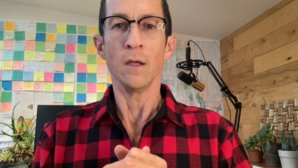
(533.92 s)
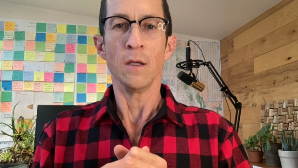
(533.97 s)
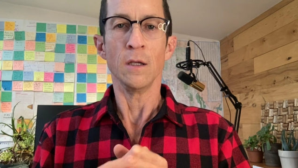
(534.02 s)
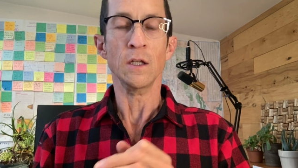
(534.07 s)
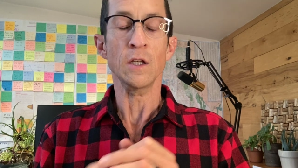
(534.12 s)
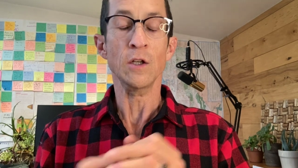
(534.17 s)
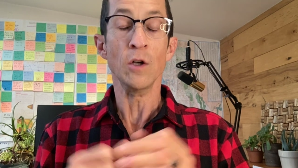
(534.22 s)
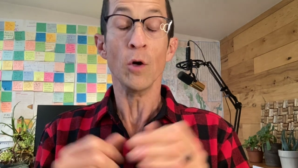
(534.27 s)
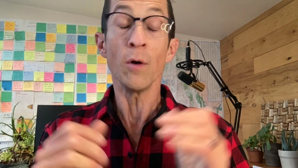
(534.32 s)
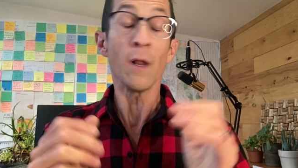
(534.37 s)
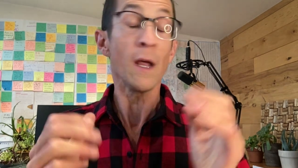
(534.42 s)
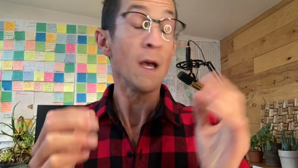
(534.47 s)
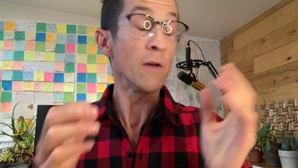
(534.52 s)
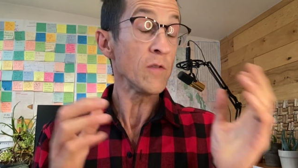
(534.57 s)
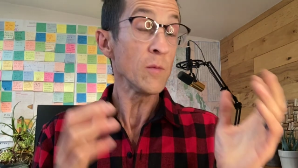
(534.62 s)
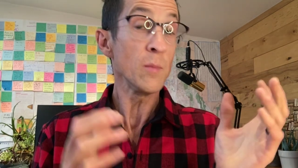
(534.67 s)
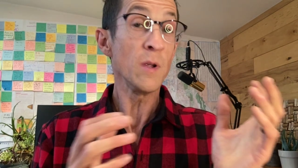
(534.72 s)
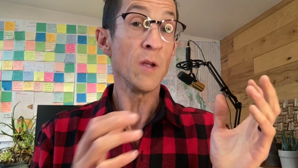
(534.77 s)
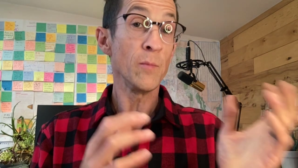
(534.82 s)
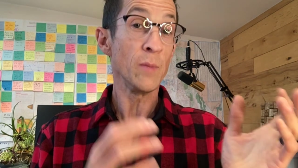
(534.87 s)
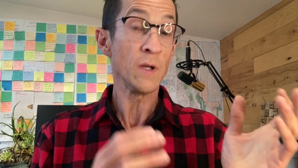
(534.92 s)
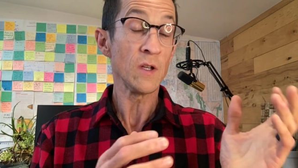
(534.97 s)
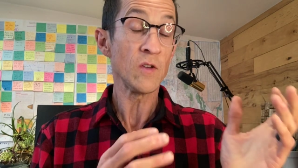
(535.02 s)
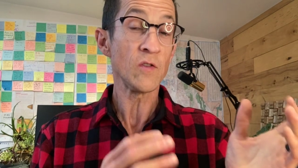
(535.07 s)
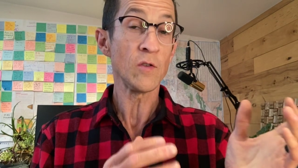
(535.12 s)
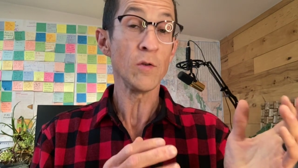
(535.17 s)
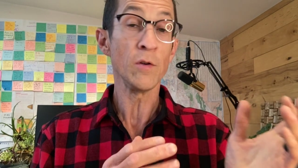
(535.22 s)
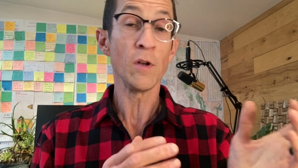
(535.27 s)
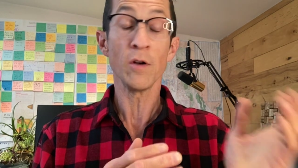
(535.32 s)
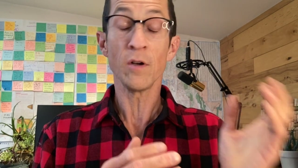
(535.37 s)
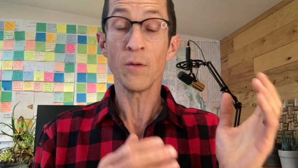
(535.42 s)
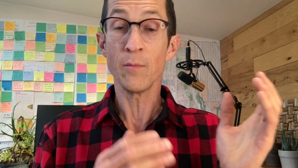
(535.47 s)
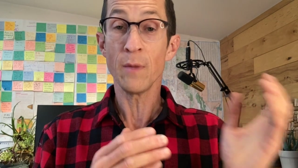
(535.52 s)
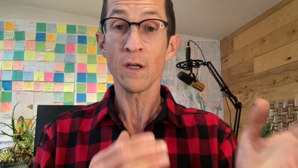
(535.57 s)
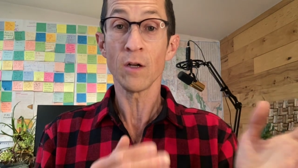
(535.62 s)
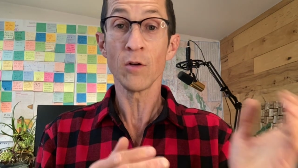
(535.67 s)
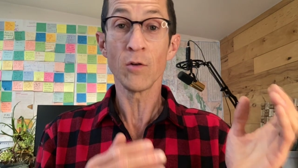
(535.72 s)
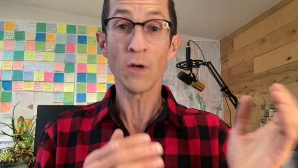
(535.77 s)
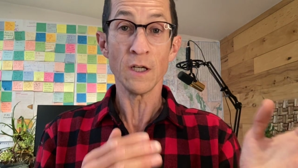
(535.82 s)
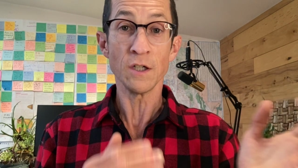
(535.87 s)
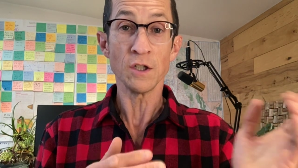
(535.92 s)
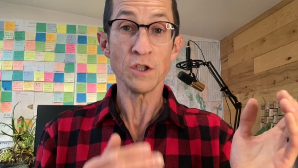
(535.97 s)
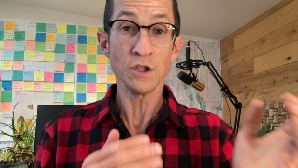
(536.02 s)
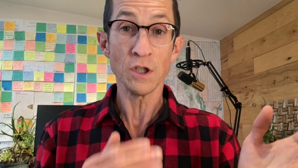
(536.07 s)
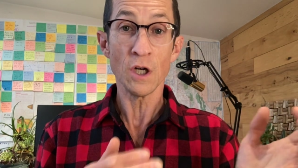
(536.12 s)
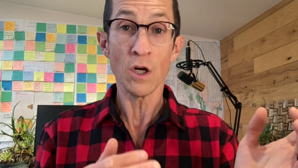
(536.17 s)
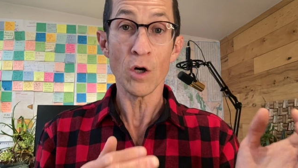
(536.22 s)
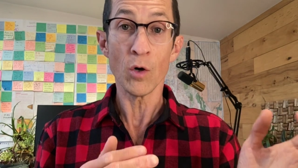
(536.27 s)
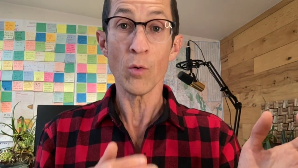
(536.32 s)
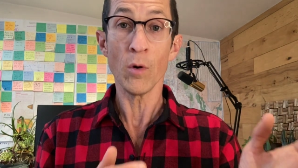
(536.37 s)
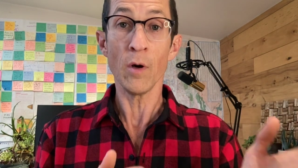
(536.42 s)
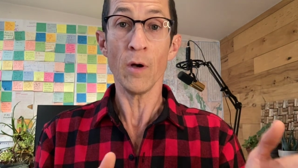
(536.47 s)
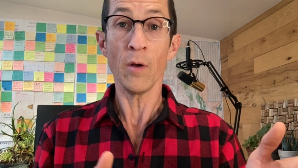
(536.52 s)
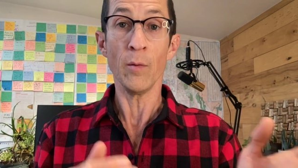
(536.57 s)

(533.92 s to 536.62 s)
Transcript: you don't have to be a big studio to make a great show.